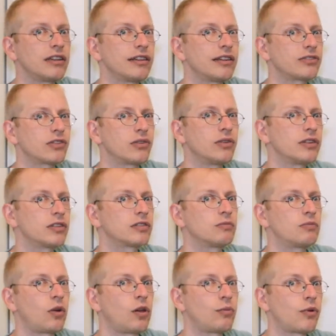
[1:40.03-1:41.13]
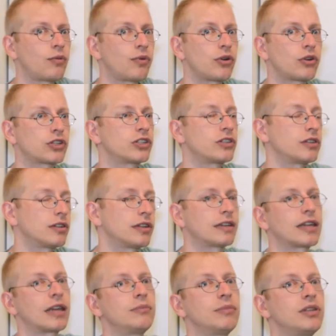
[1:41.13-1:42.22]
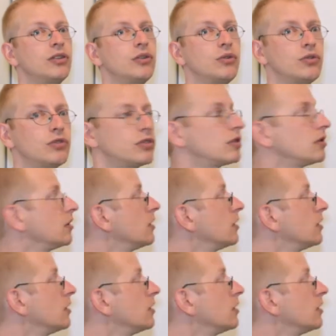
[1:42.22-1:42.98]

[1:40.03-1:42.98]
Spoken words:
There's only a small proportion that can be used.